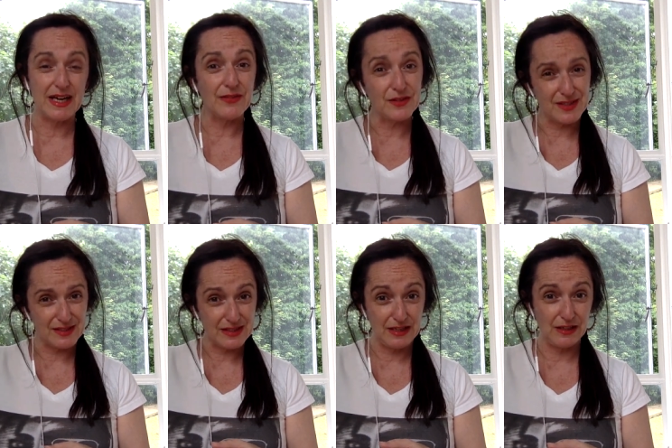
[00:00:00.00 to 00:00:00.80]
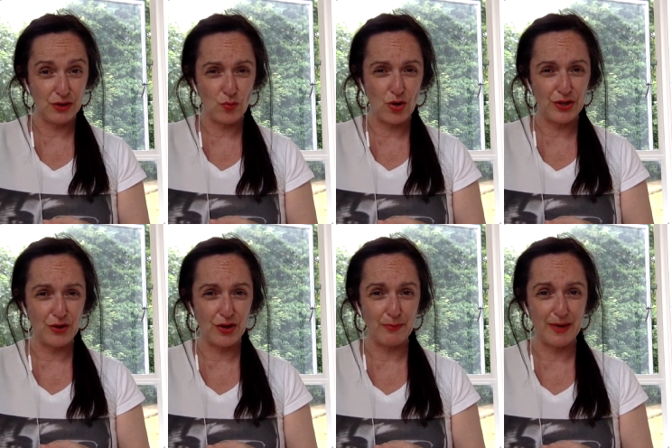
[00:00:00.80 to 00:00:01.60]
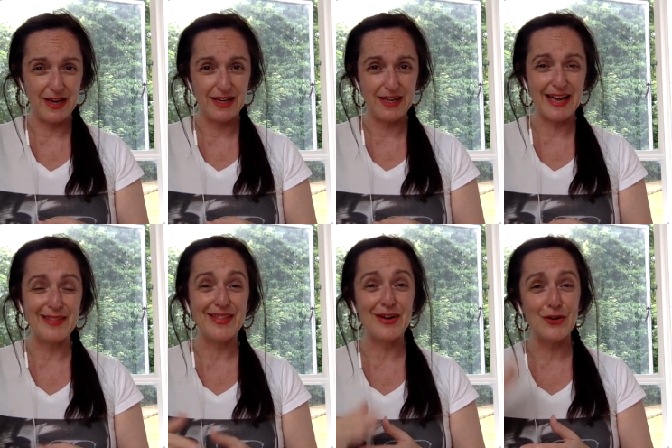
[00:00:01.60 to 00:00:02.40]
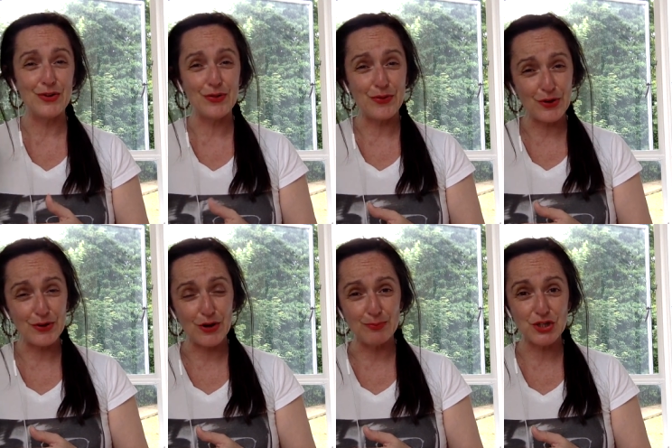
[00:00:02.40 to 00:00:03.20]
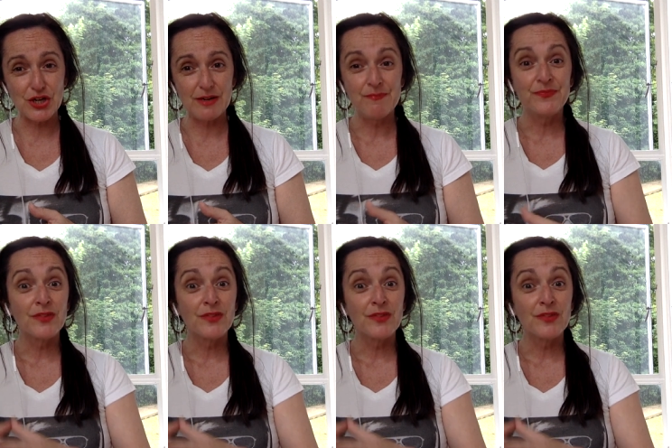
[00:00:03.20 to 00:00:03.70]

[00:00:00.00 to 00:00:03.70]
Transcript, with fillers: and there's a ceiling on what you can make, and then third option